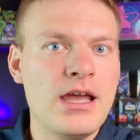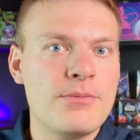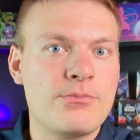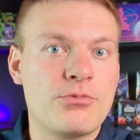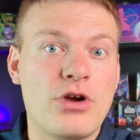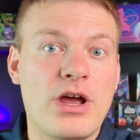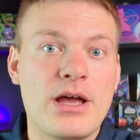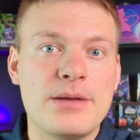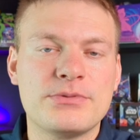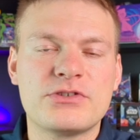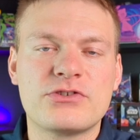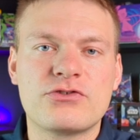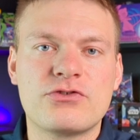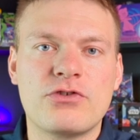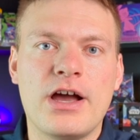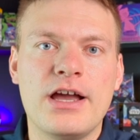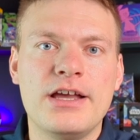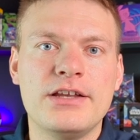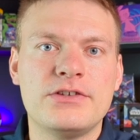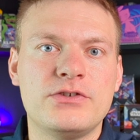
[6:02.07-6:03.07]
perhaps
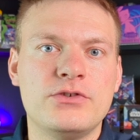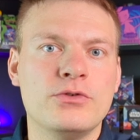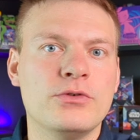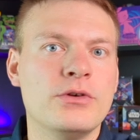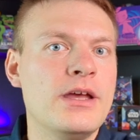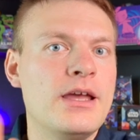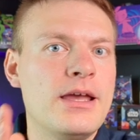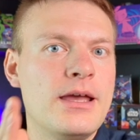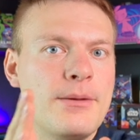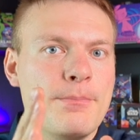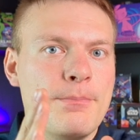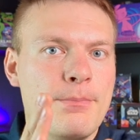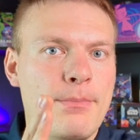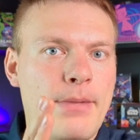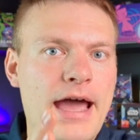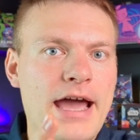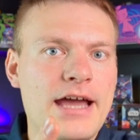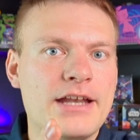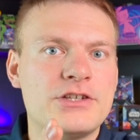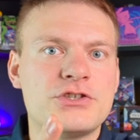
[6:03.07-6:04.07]
try to
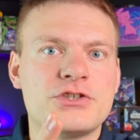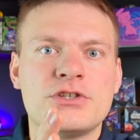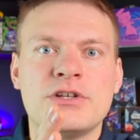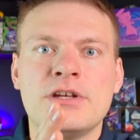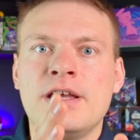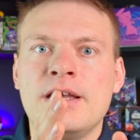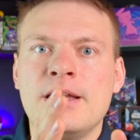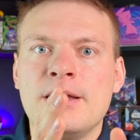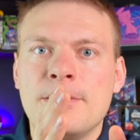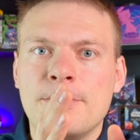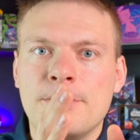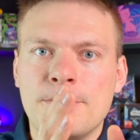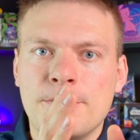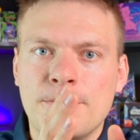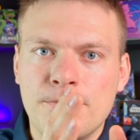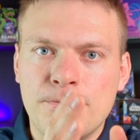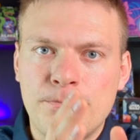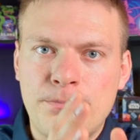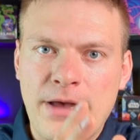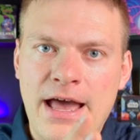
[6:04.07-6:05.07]
match
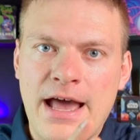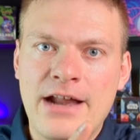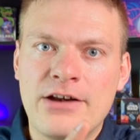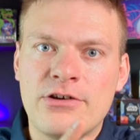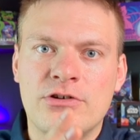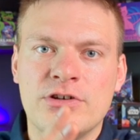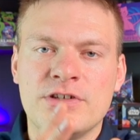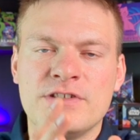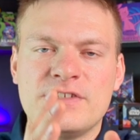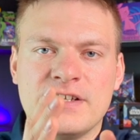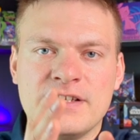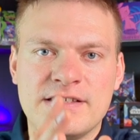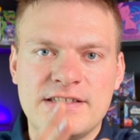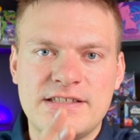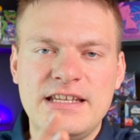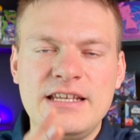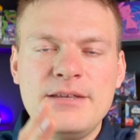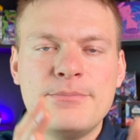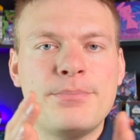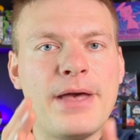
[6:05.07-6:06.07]
patterns and
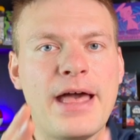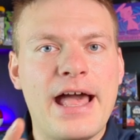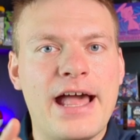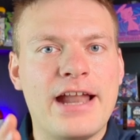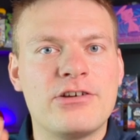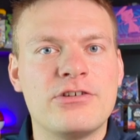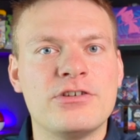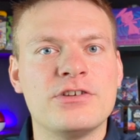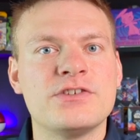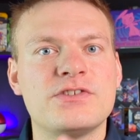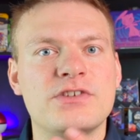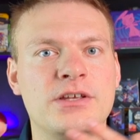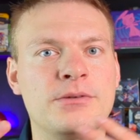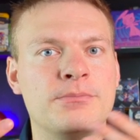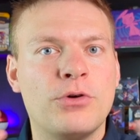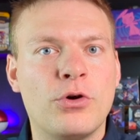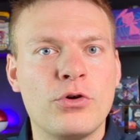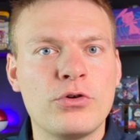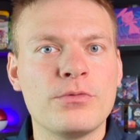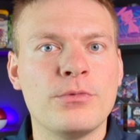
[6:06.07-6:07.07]
see patterns in
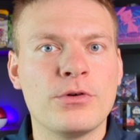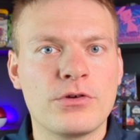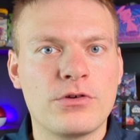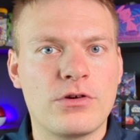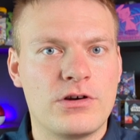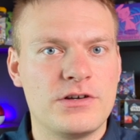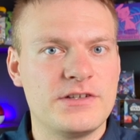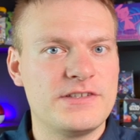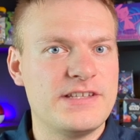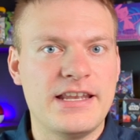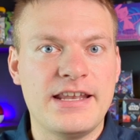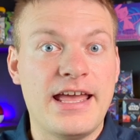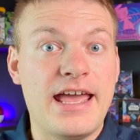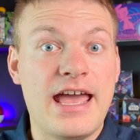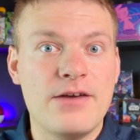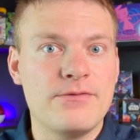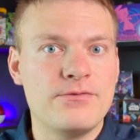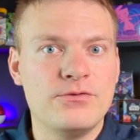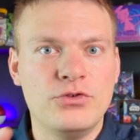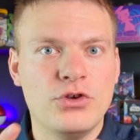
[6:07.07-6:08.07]
Pokemon cards that I
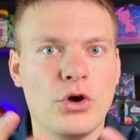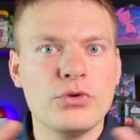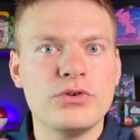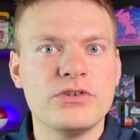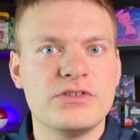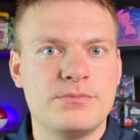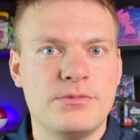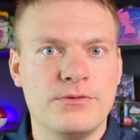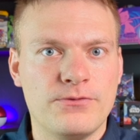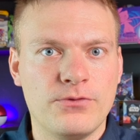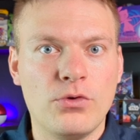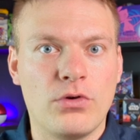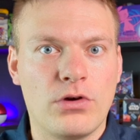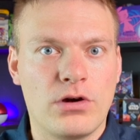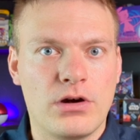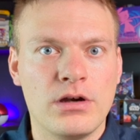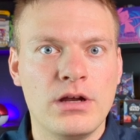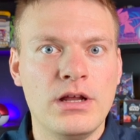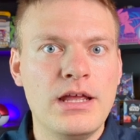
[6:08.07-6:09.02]
haven't noticed before.